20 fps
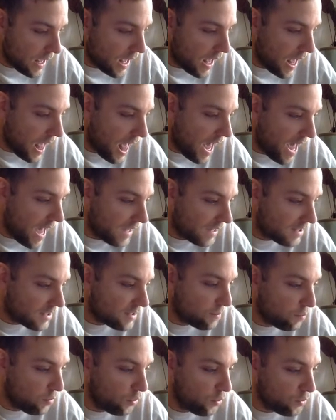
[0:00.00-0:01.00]
x
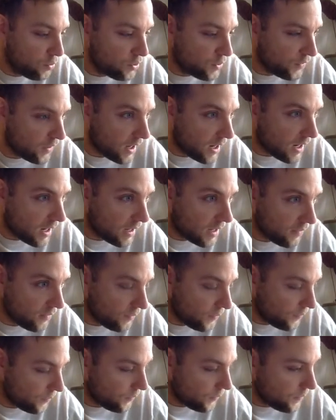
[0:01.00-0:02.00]
plus
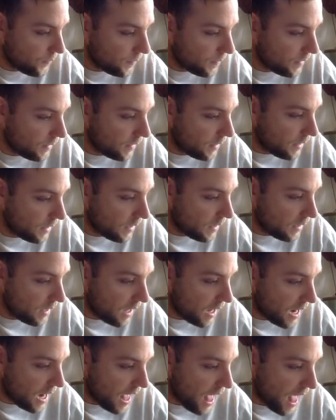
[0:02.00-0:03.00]
5,
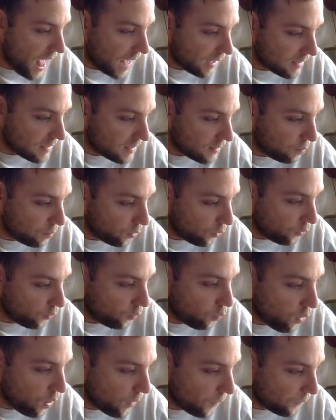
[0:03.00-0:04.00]
and x plus
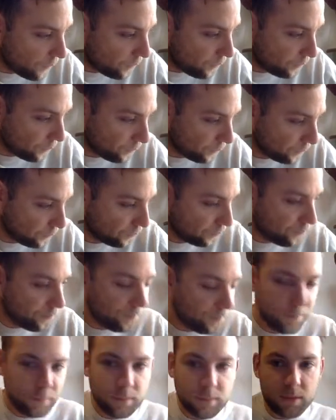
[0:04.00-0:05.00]
1.
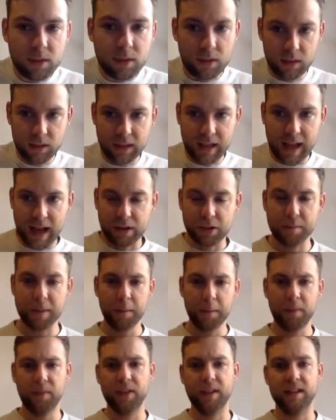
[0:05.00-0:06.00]
Now, you
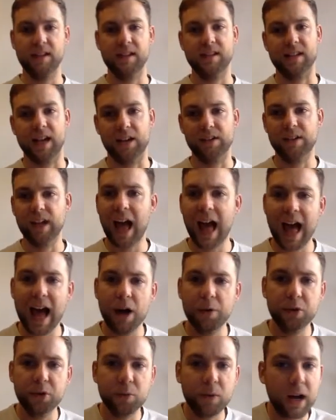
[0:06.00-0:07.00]
might be thinking to yourself,
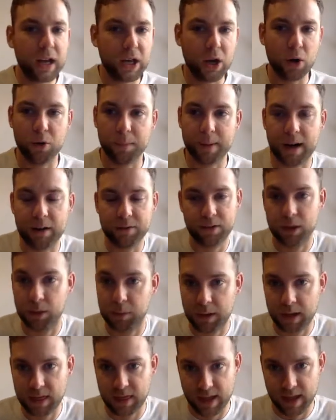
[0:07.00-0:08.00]
how do I go about
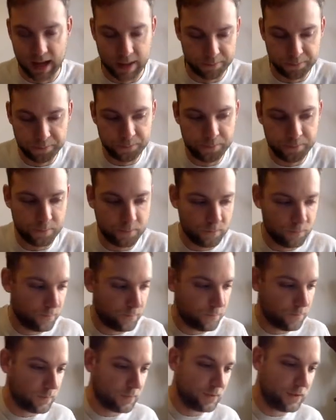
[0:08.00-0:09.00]
doing that?
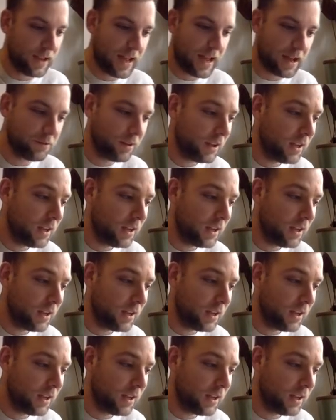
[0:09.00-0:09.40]
Now,